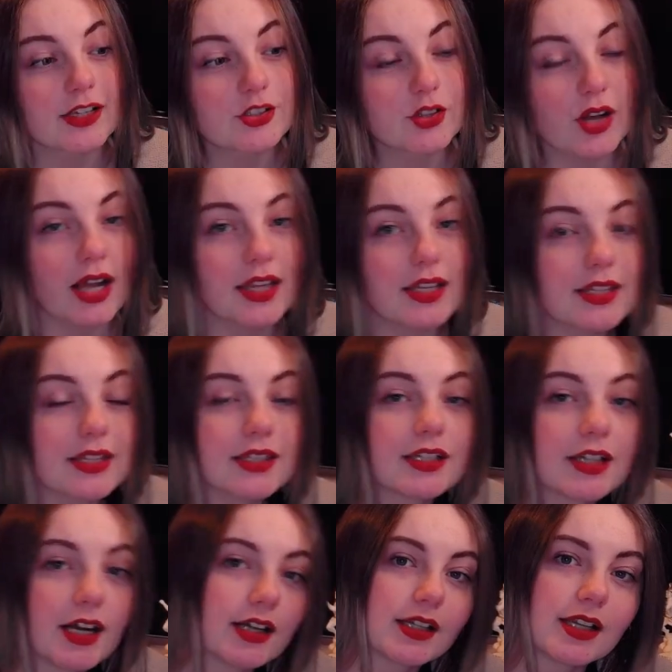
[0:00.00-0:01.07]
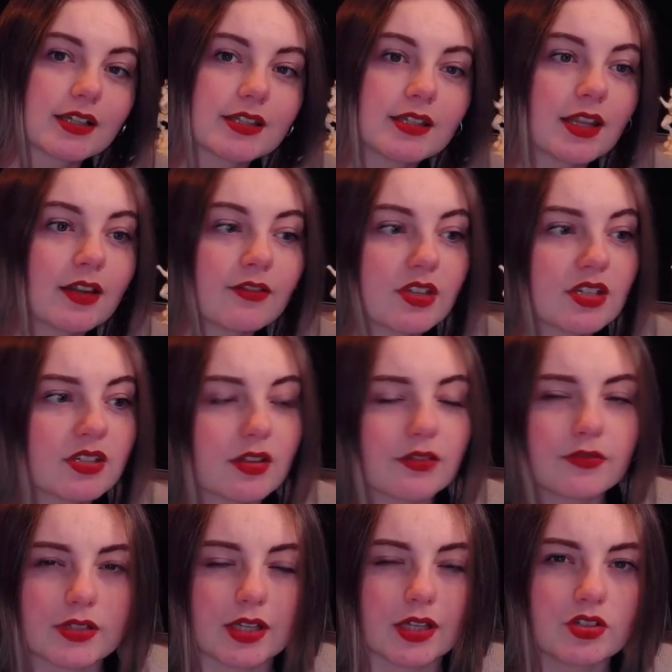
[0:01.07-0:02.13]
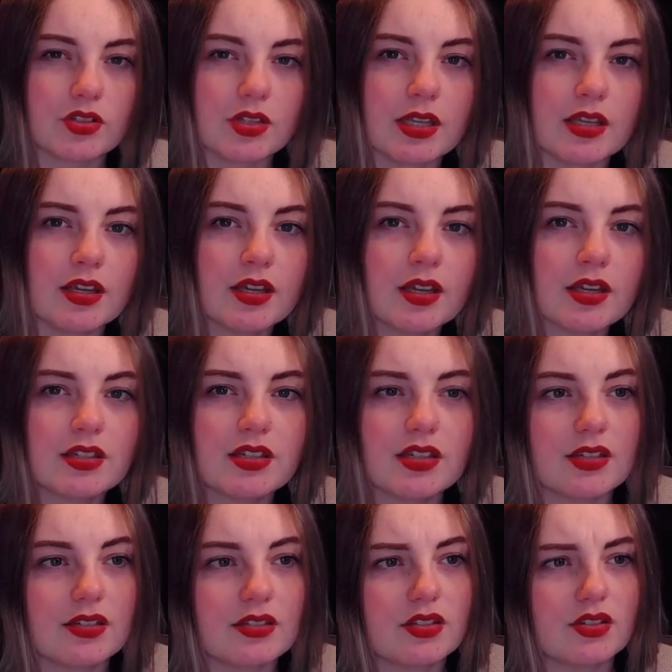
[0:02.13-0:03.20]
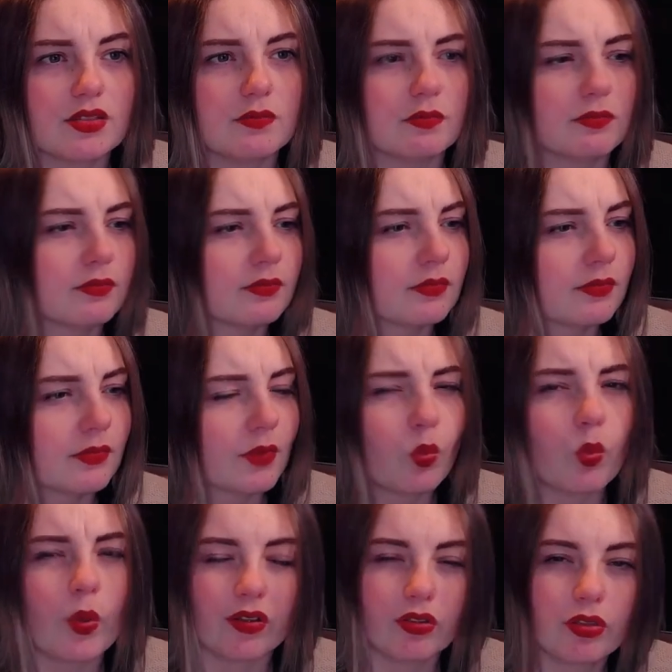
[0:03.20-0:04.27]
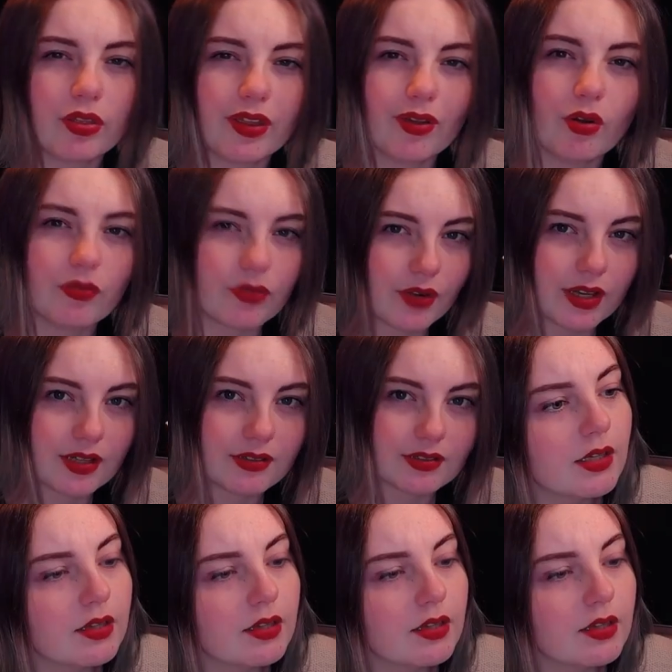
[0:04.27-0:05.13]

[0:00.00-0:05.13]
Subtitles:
So other than the Carnyx, none of this stuff was actually seen as wealthy offerings.